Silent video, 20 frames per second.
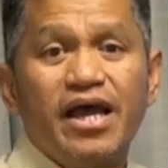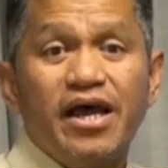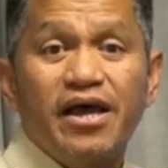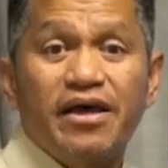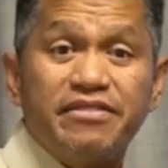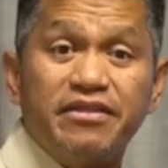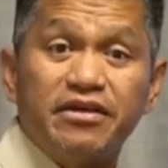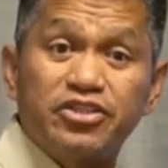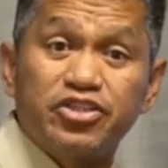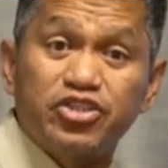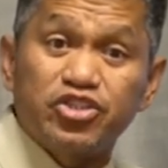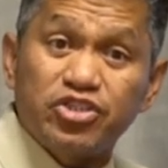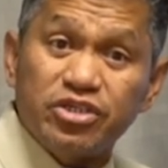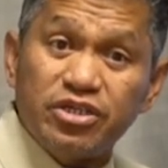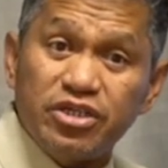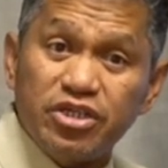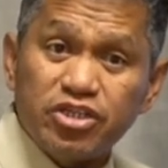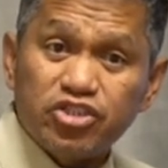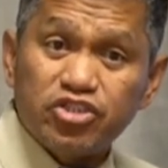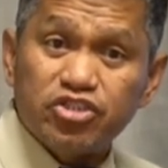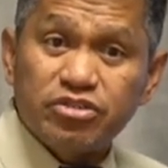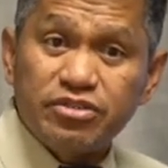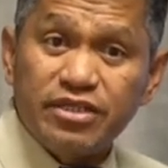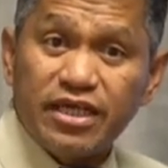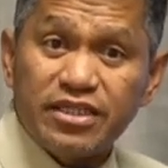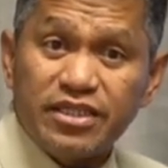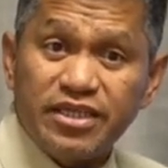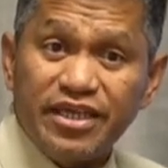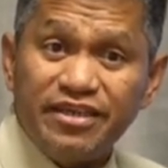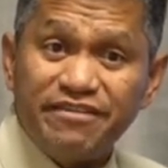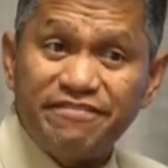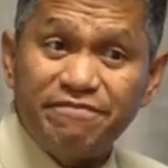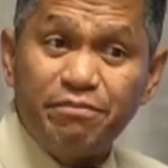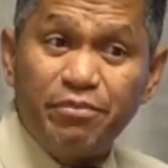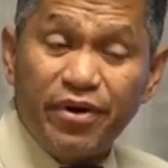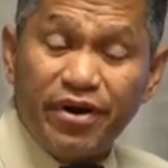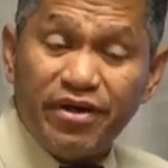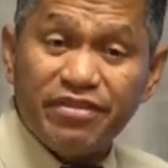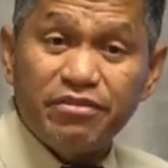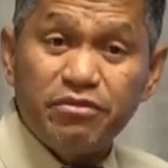The church that gives
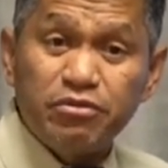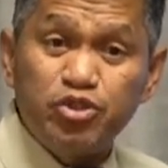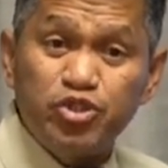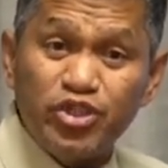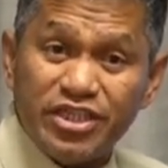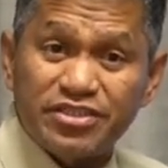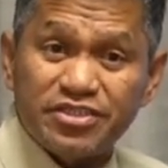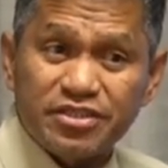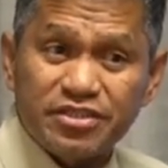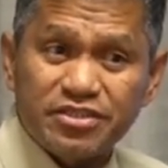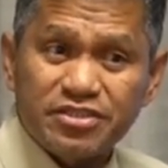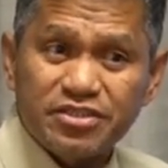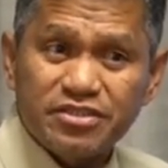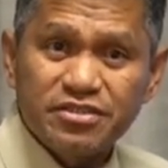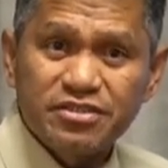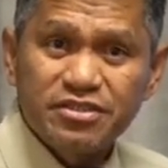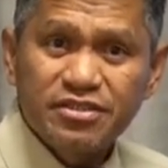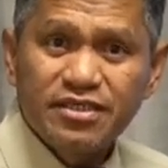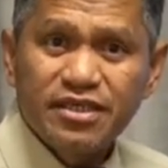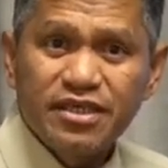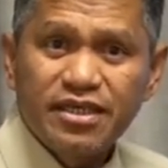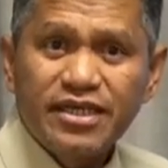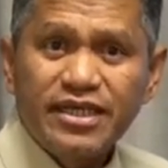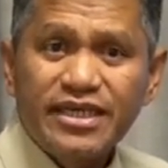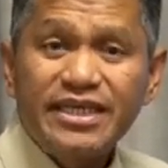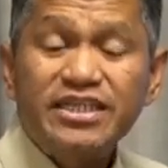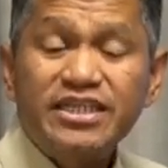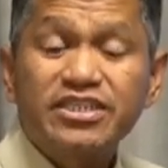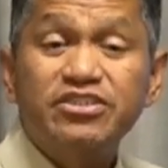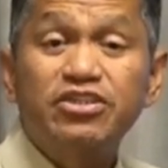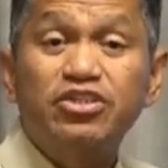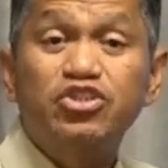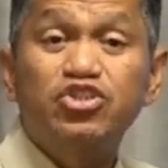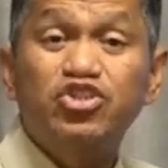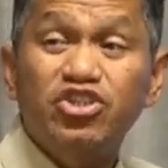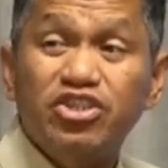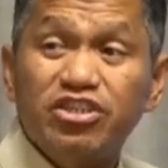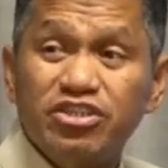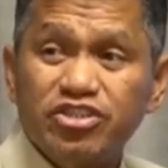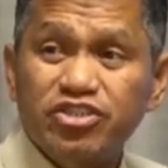birth to Jesus is the
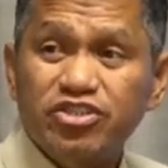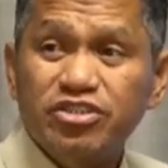church